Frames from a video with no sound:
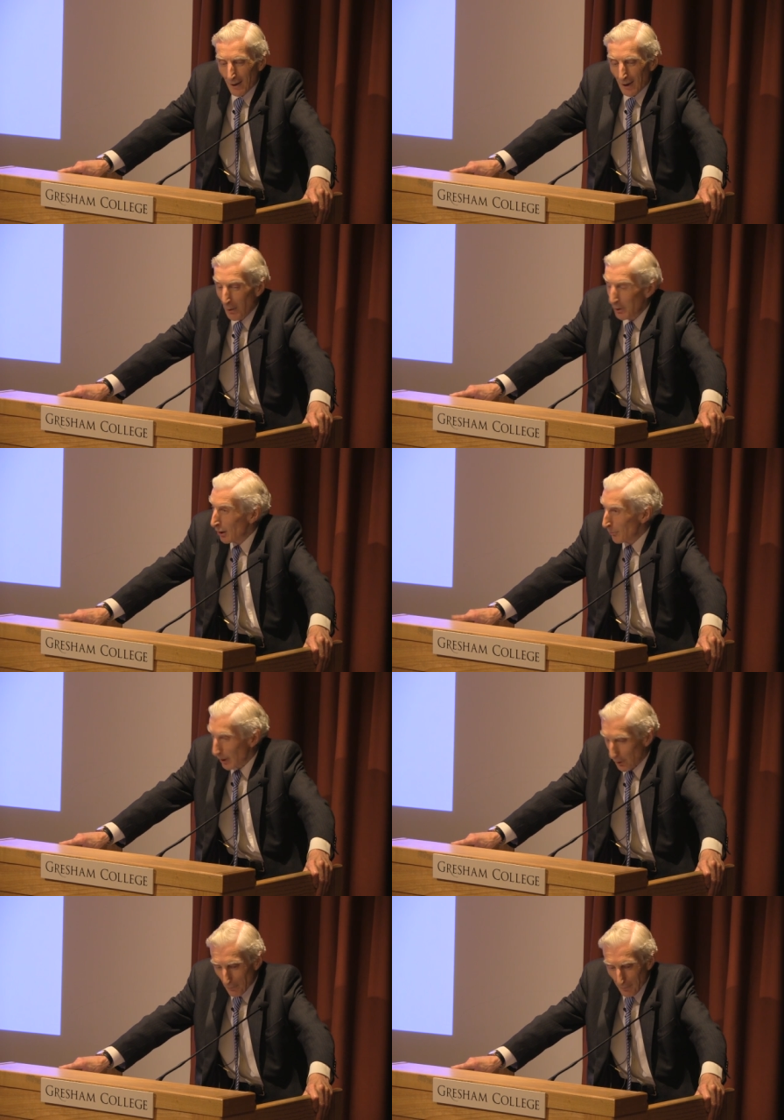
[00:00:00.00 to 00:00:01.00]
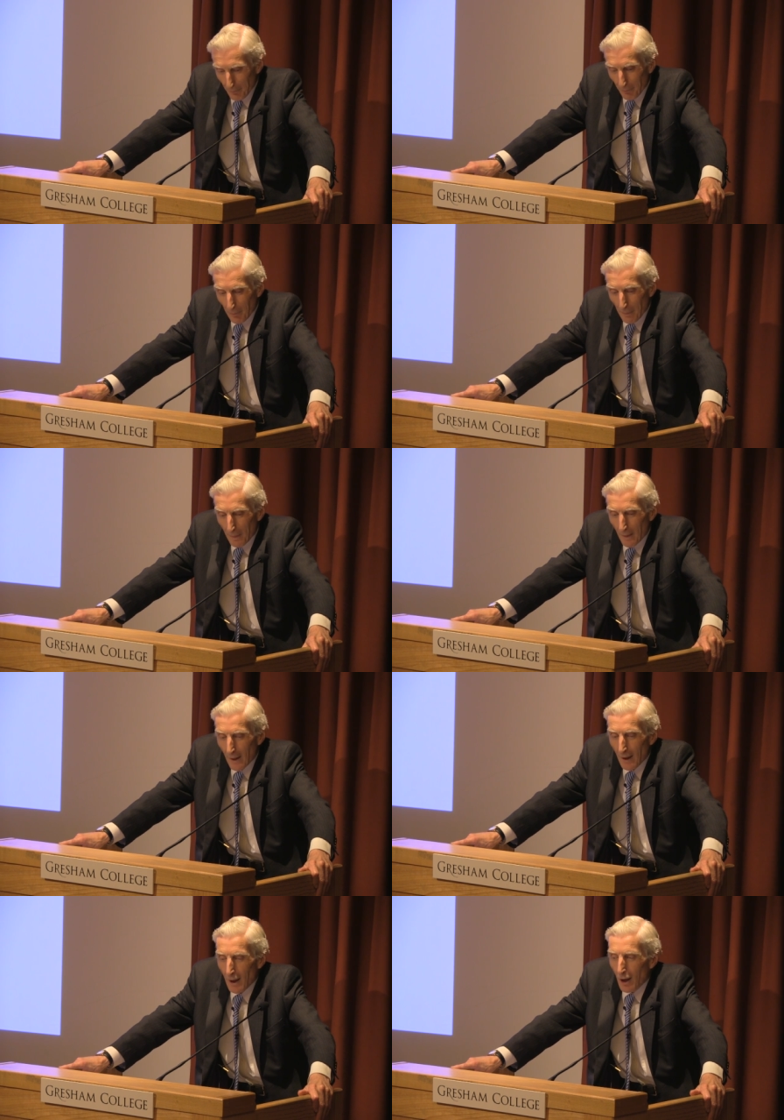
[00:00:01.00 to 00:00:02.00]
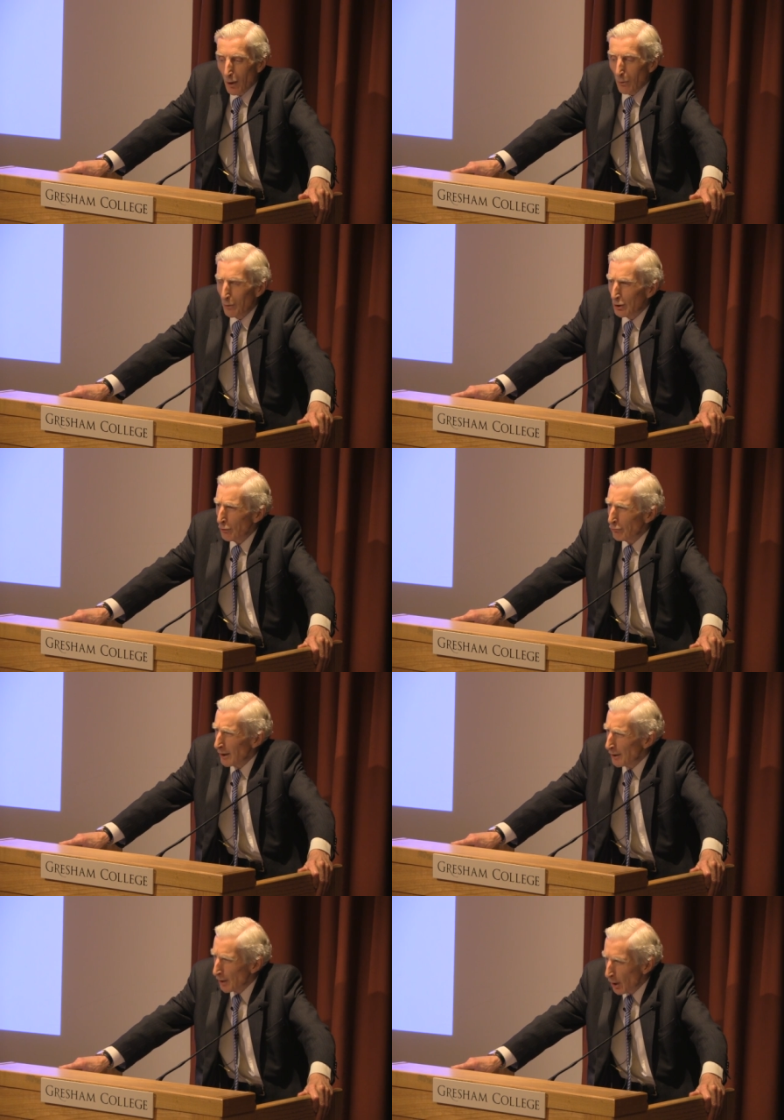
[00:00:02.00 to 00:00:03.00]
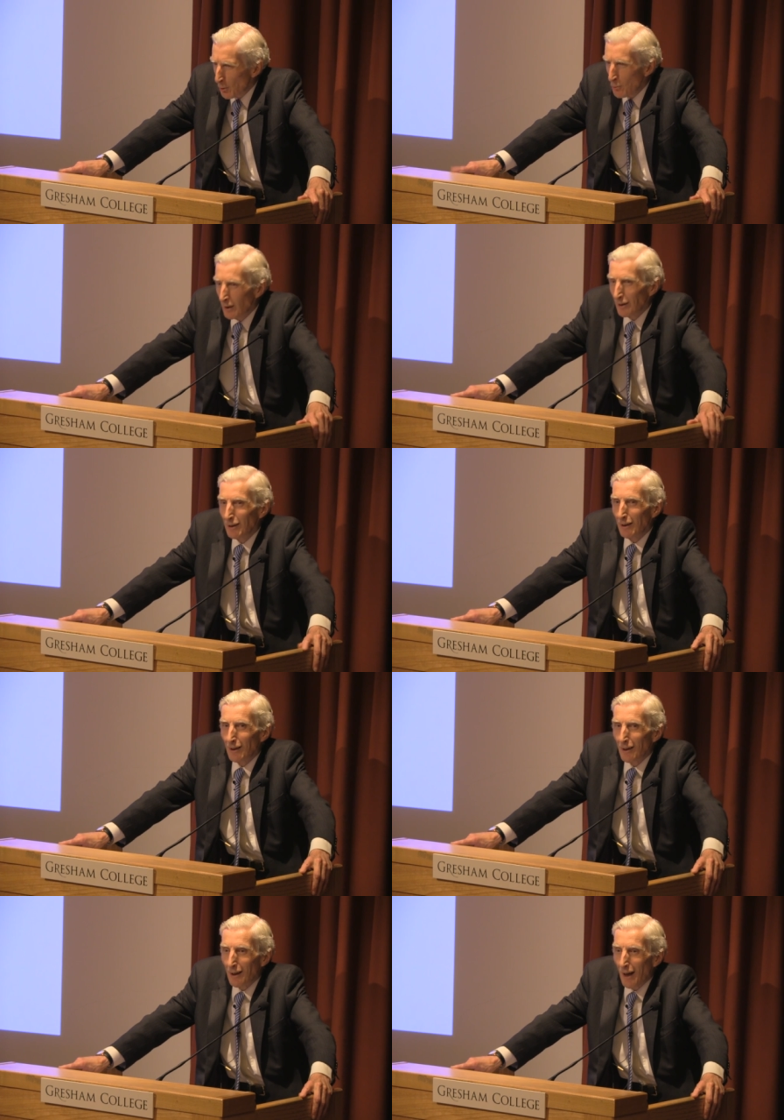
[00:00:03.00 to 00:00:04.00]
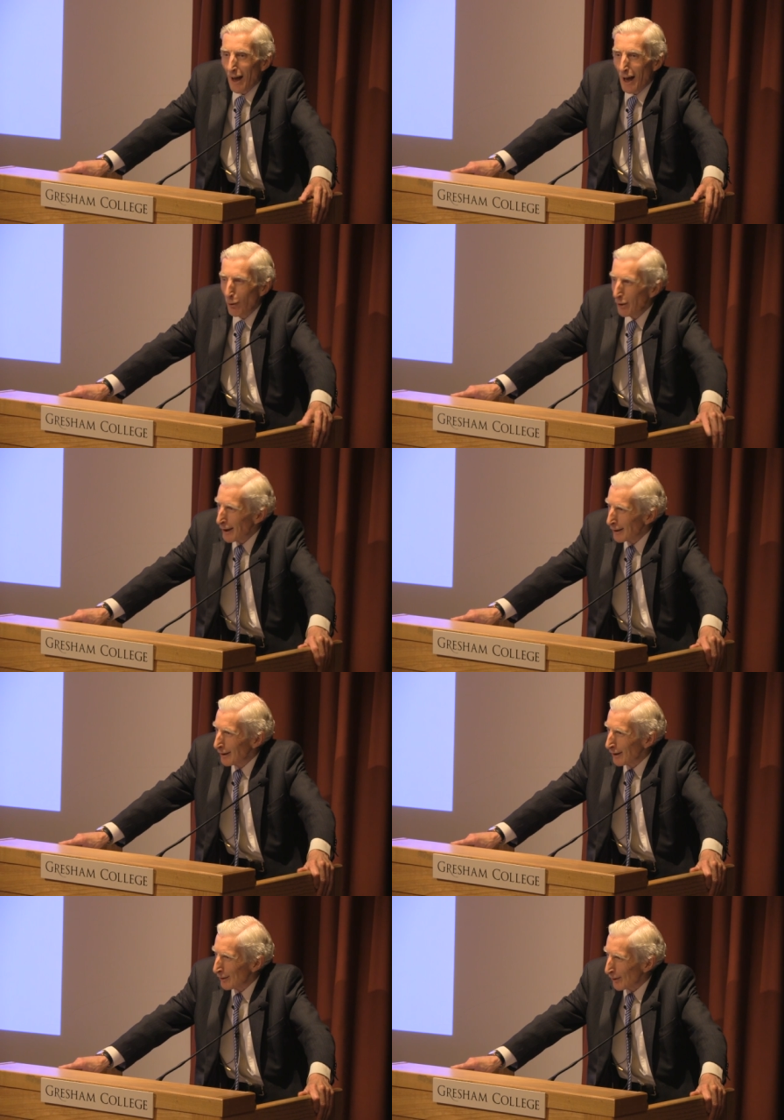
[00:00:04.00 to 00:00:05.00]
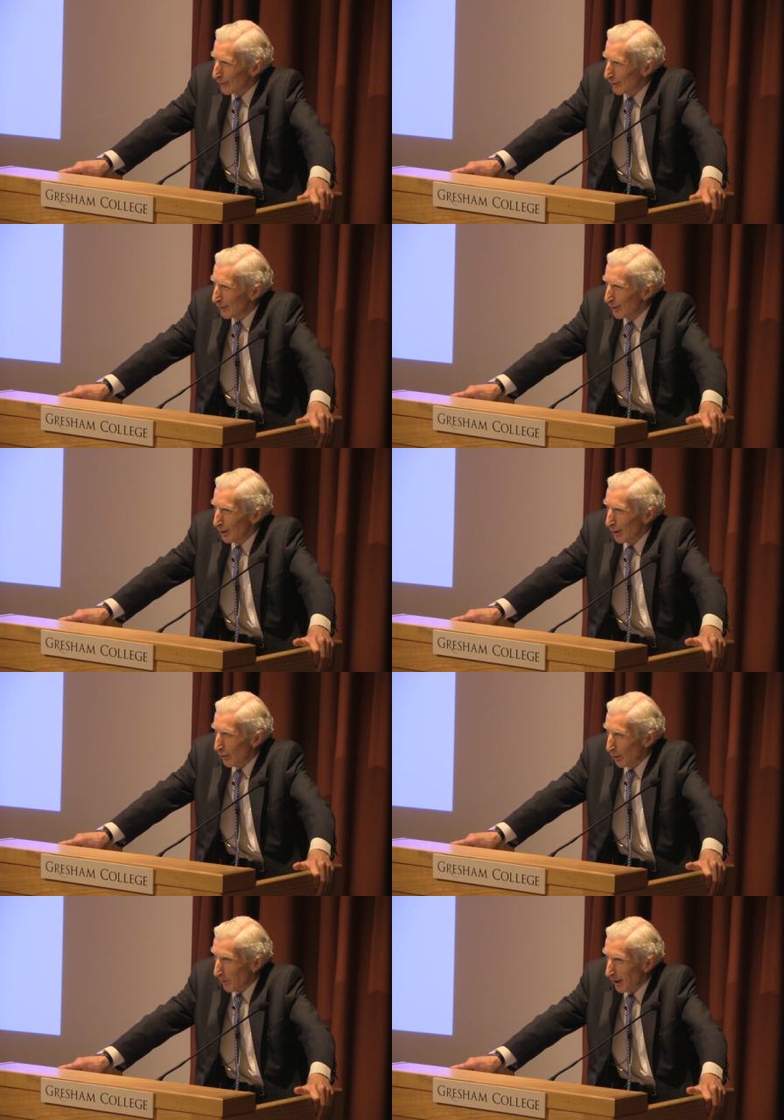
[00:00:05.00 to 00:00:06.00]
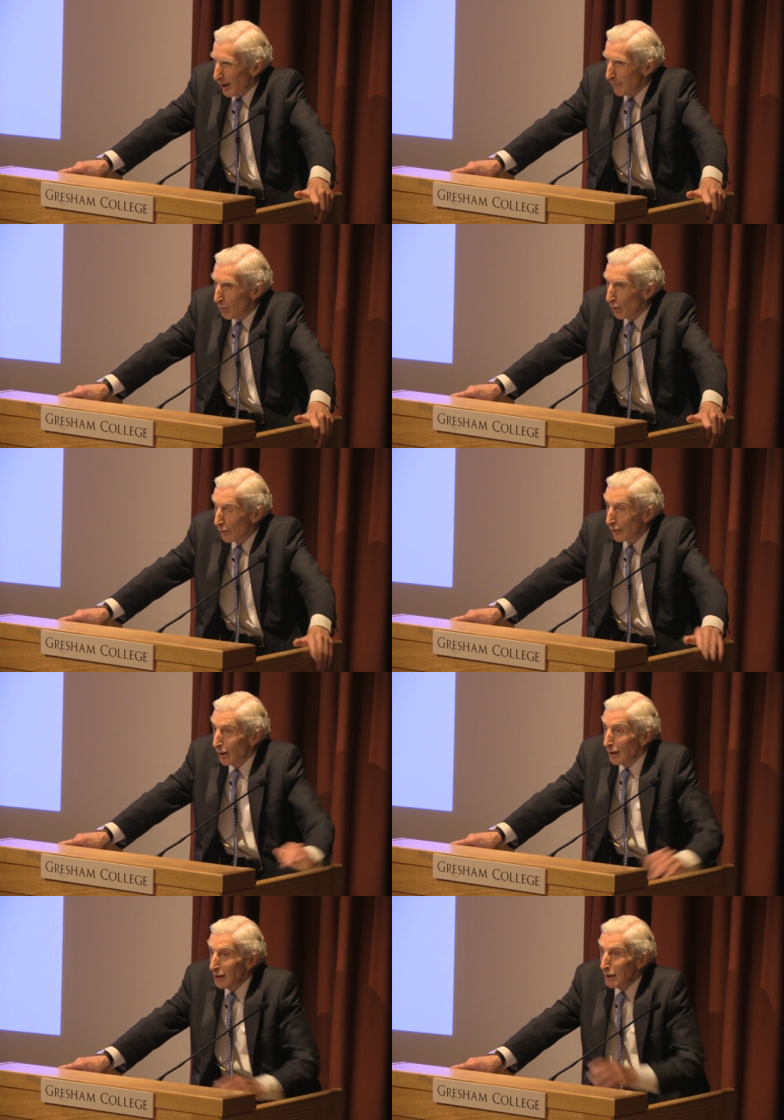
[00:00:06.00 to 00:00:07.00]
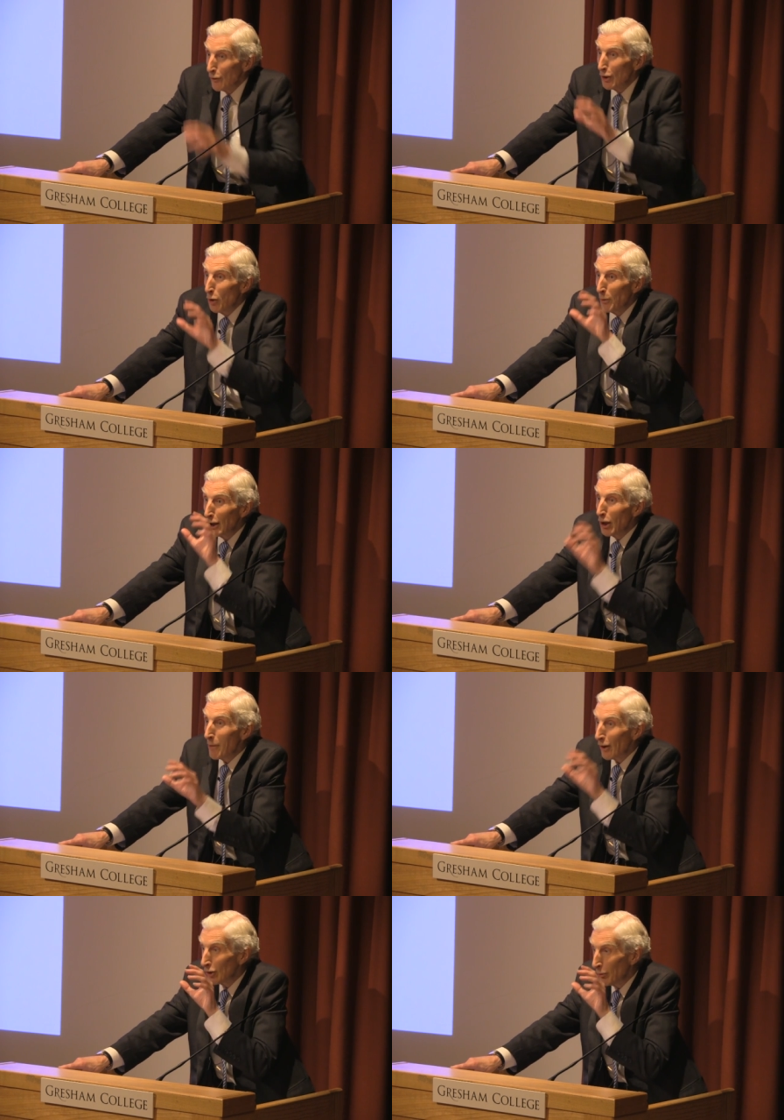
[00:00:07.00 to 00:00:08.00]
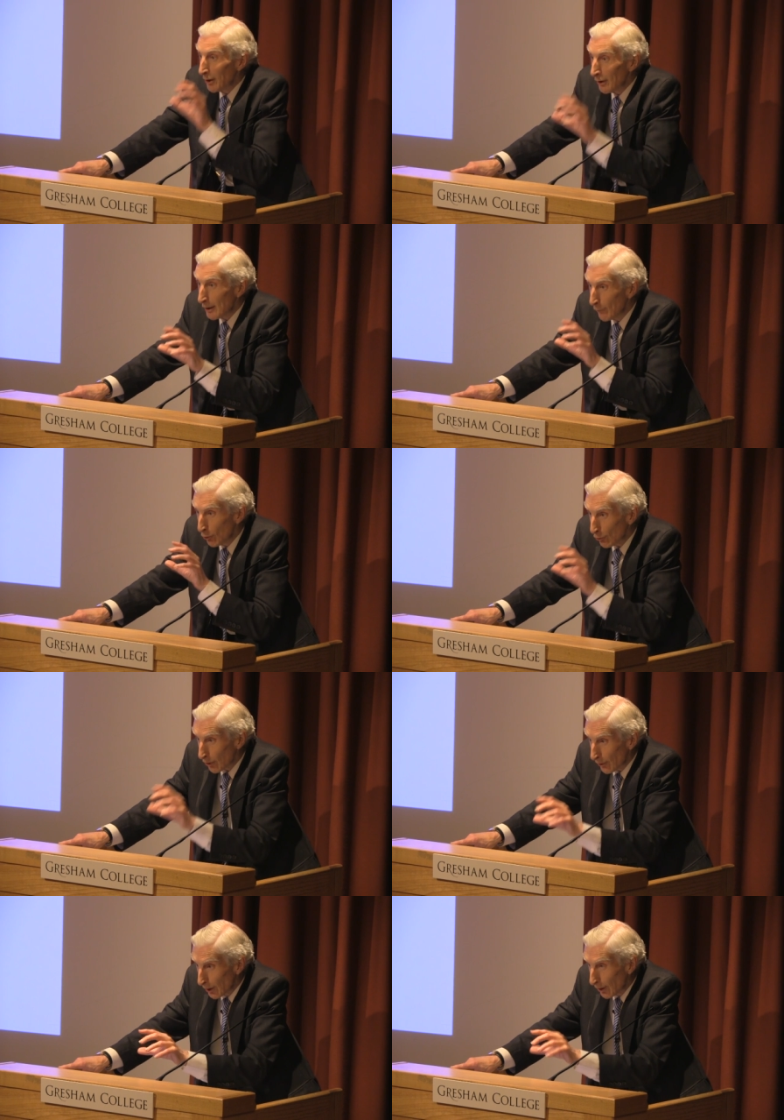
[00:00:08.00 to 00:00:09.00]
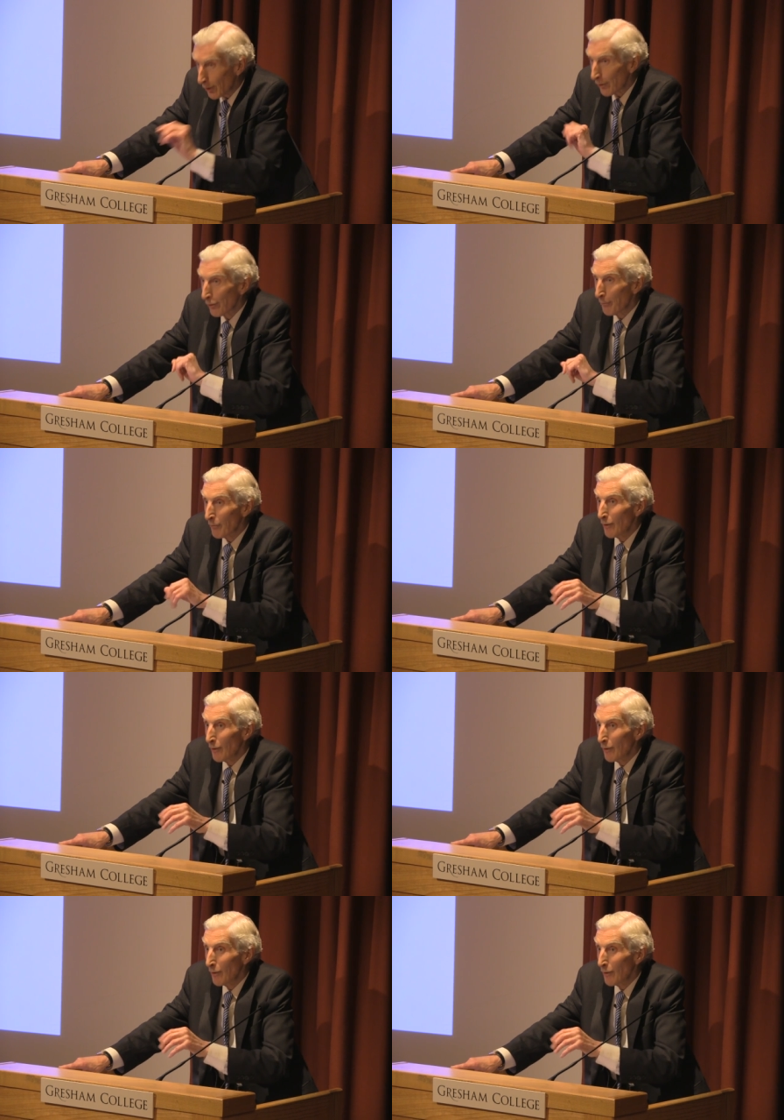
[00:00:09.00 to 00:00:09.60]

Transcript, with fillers: There we don't know. We don't really know how likely it is for there to be life, because even though we know about Darwinian evolution on the Earth,